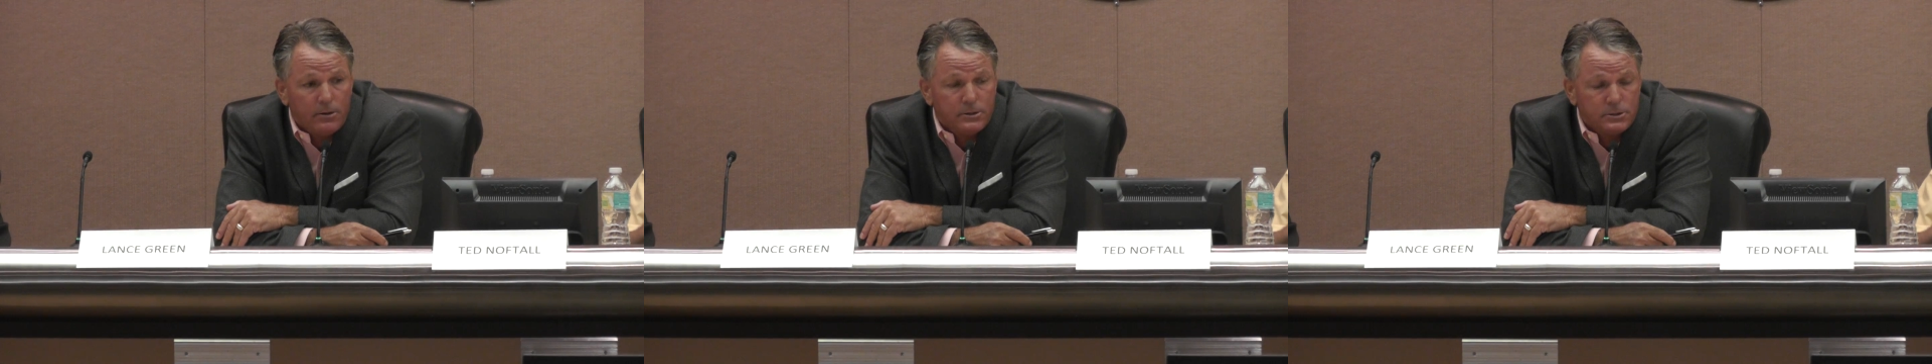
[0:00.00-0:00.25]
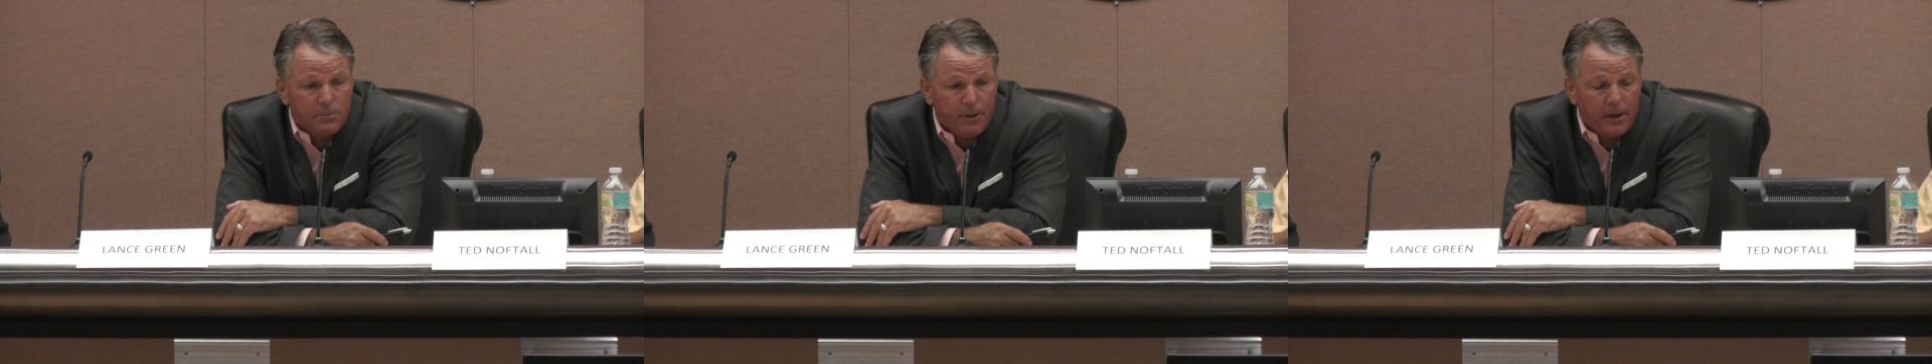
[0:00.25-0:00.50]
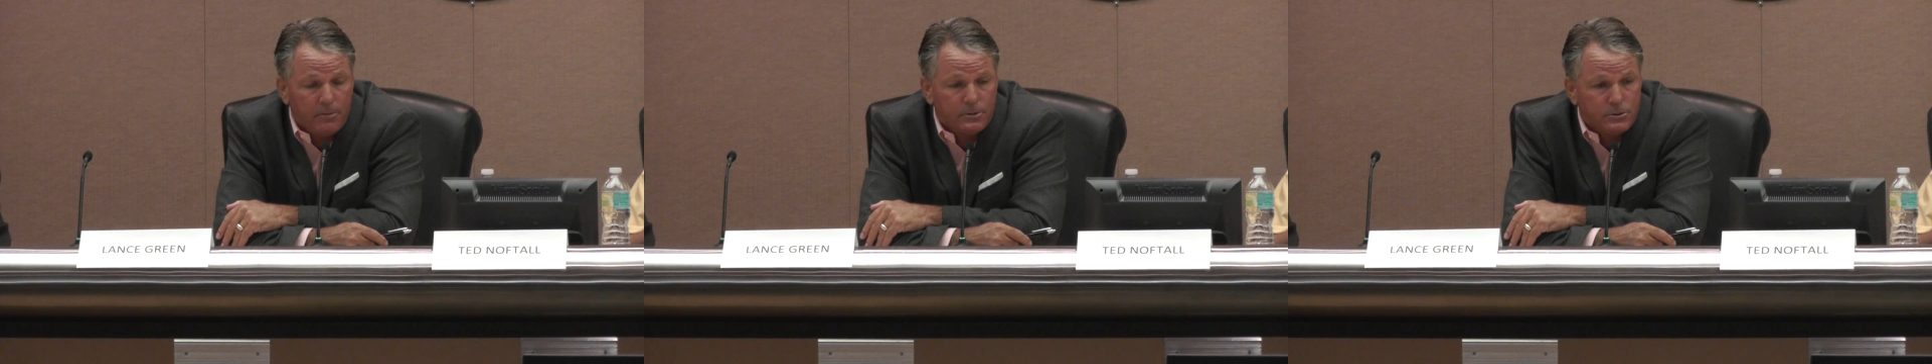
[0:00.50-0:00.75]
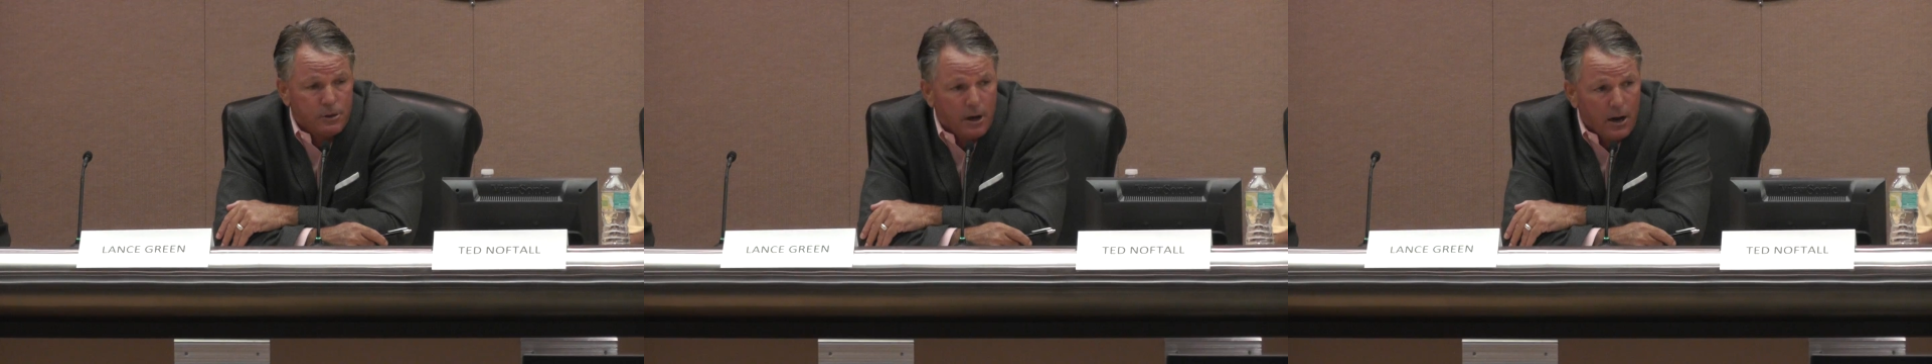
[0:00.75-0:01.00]
is to be able
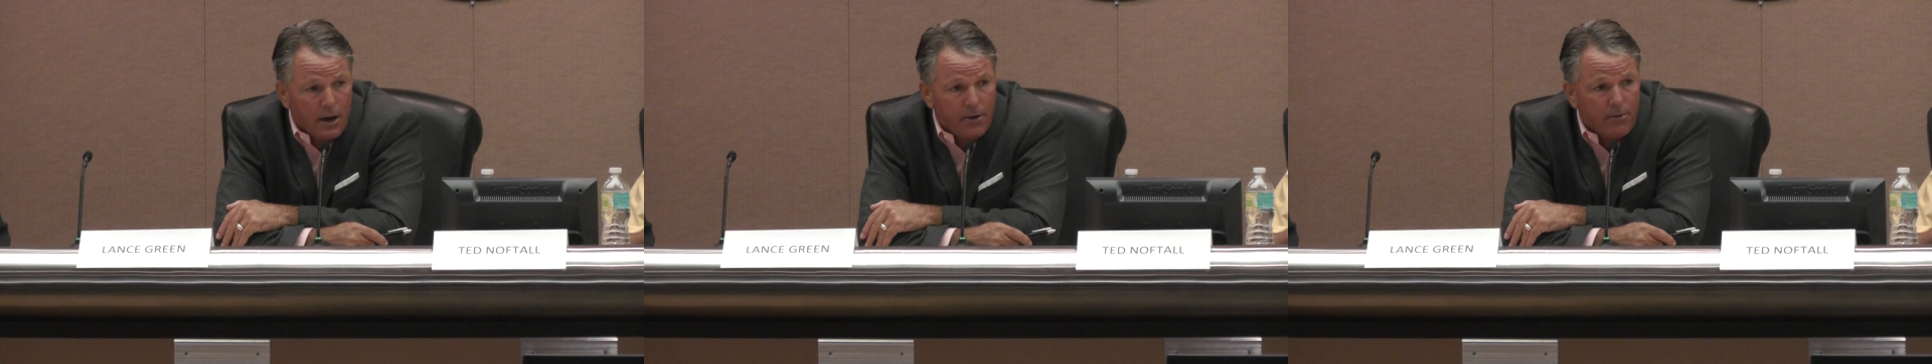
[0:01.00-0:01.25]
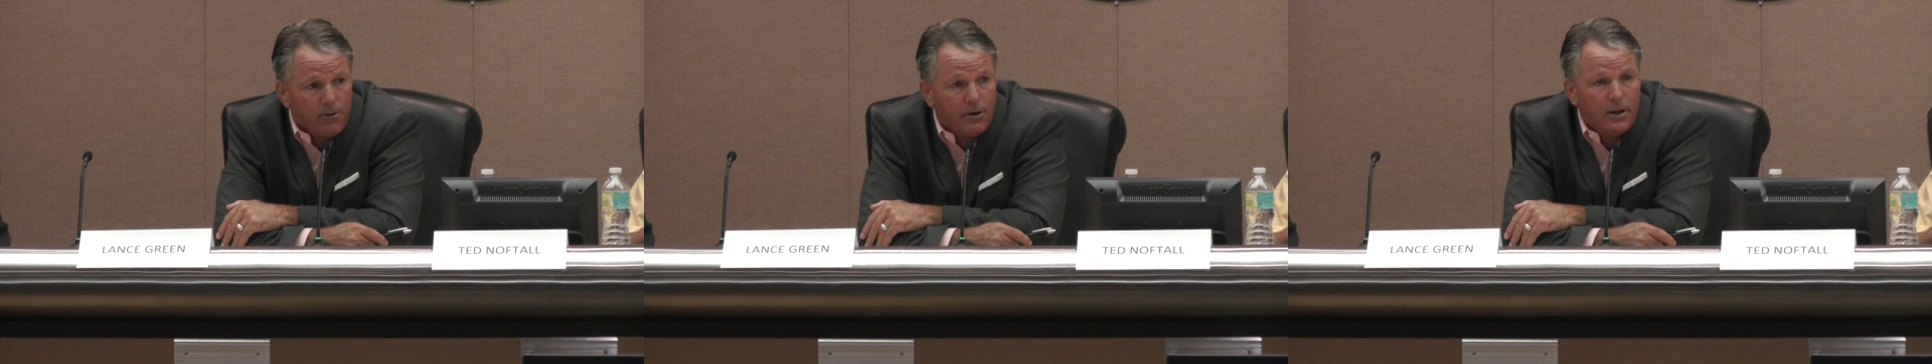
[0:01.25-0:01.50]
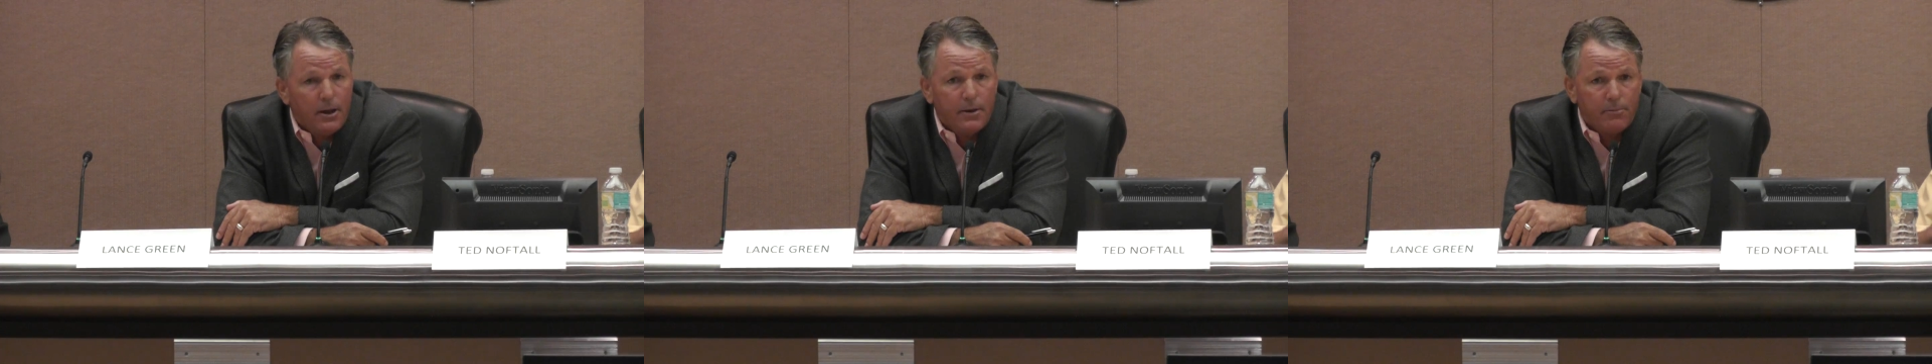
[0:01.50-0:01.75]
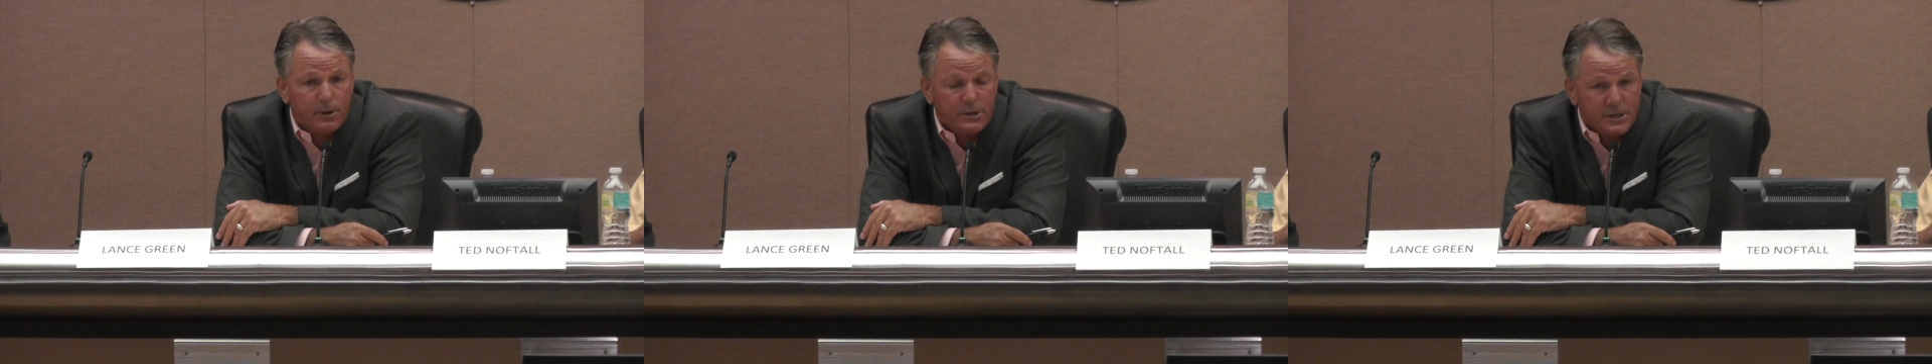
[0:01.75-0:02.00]
to hire
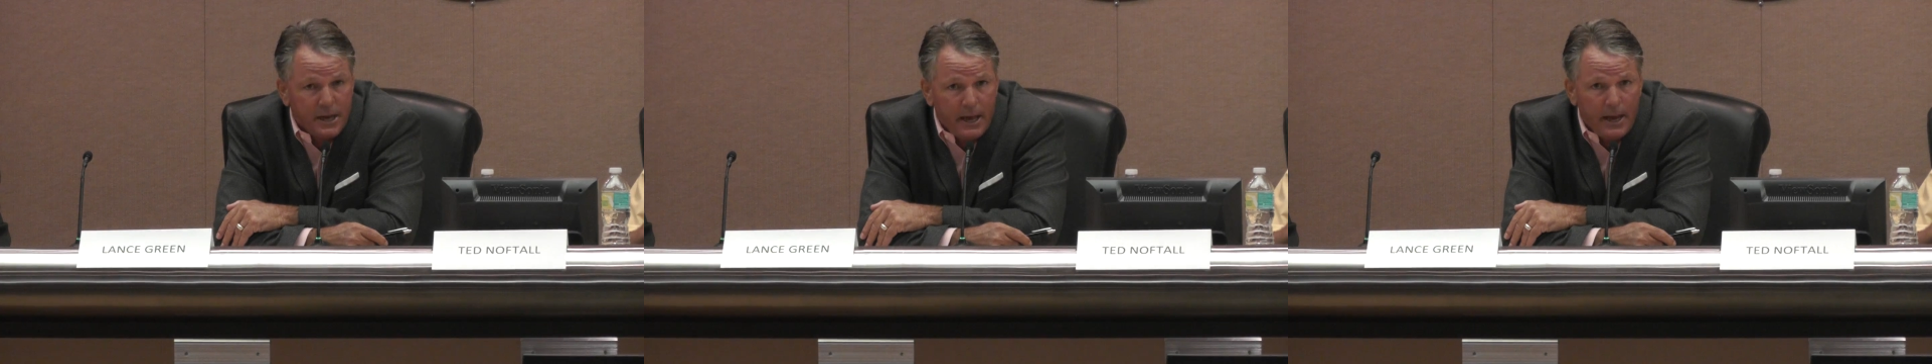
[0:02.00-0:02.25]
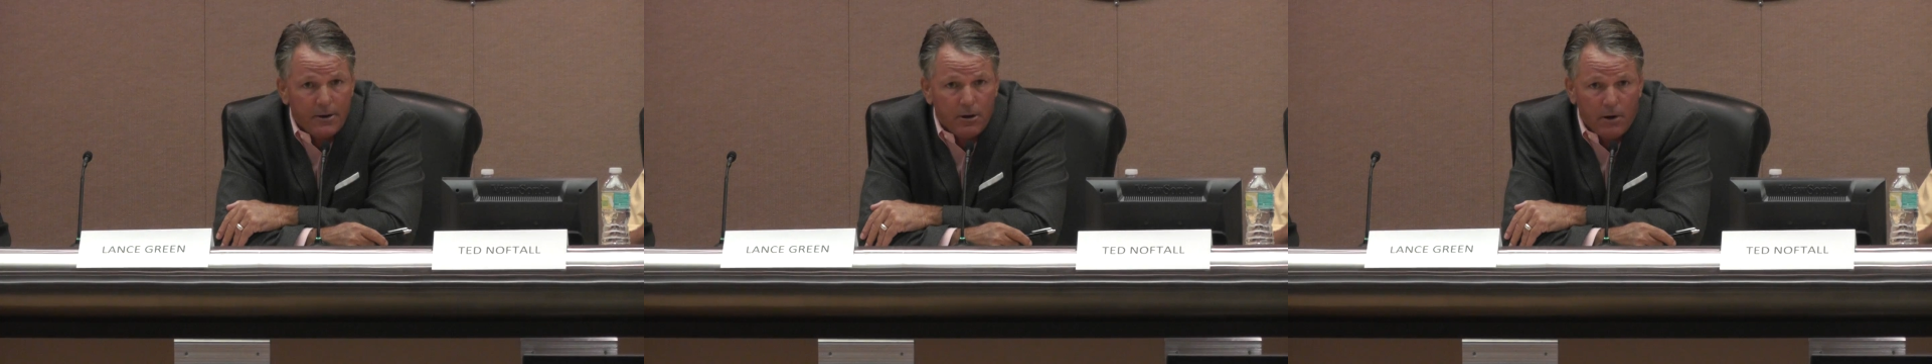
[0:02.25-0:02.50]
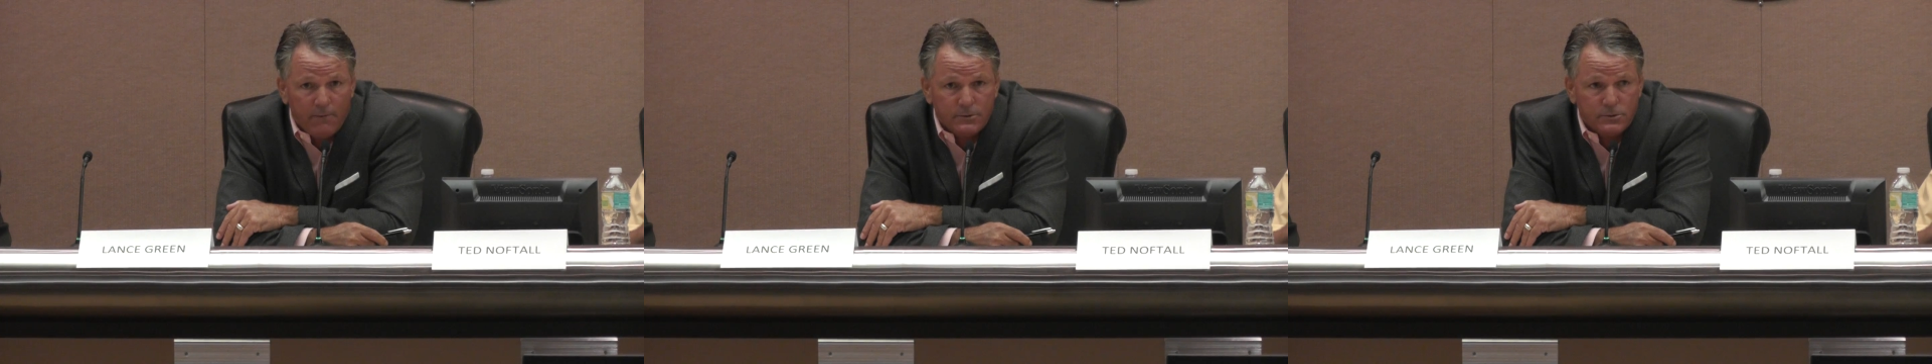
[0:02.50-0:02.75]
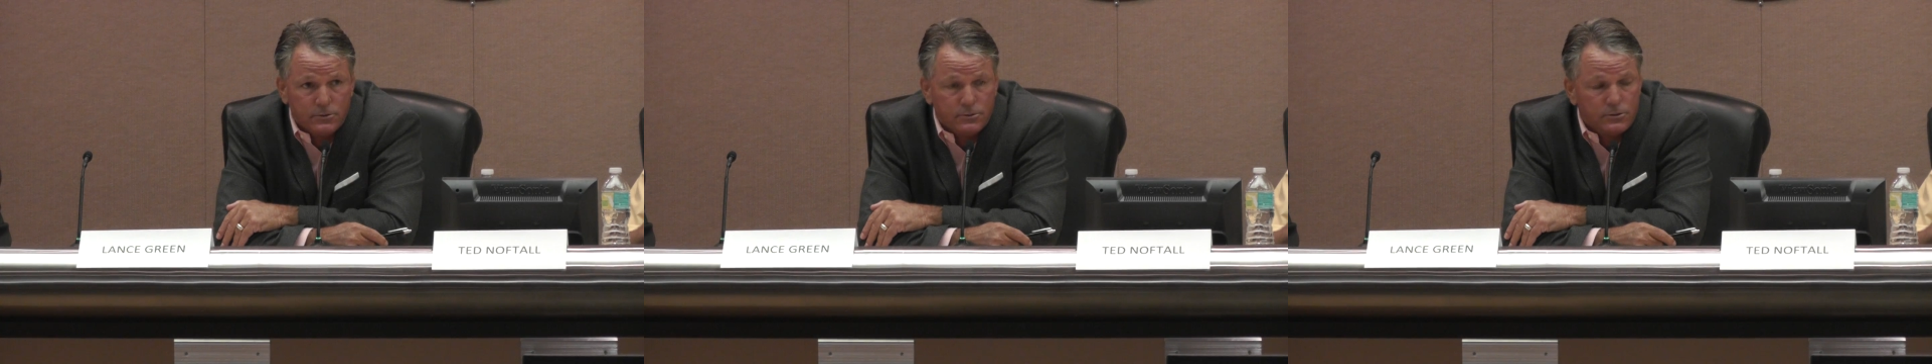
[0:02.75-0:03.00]
and retain
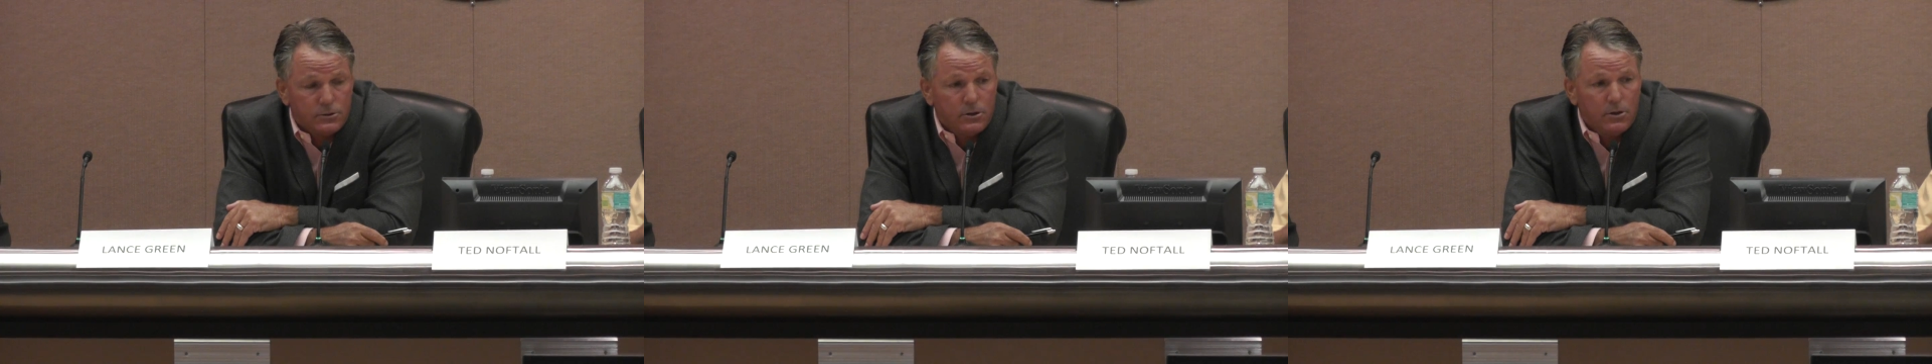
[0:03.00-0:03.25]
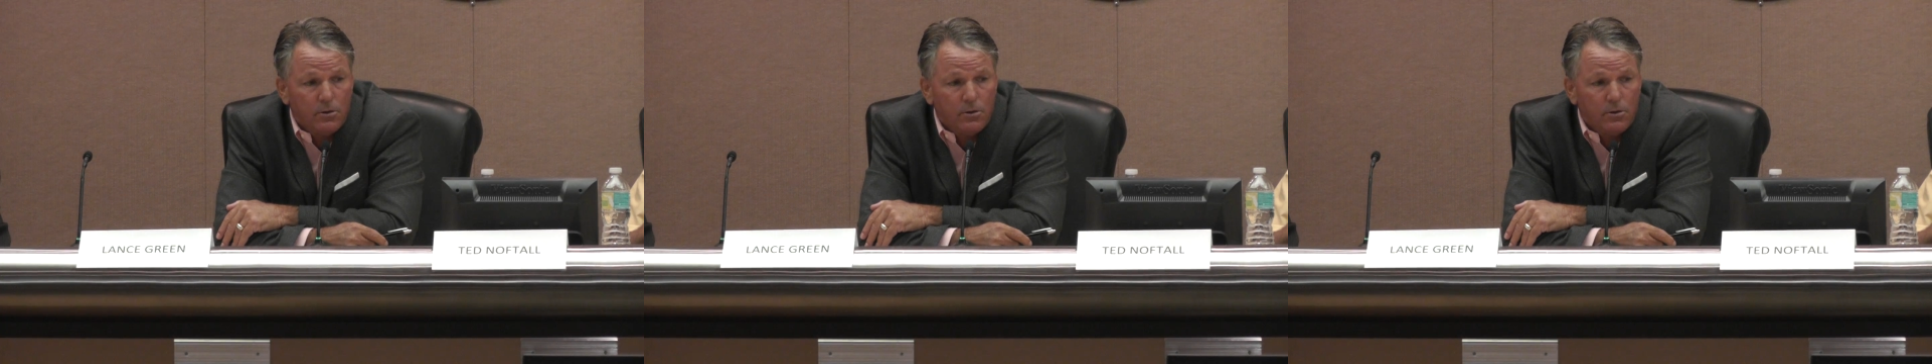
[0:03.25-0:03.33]
officers.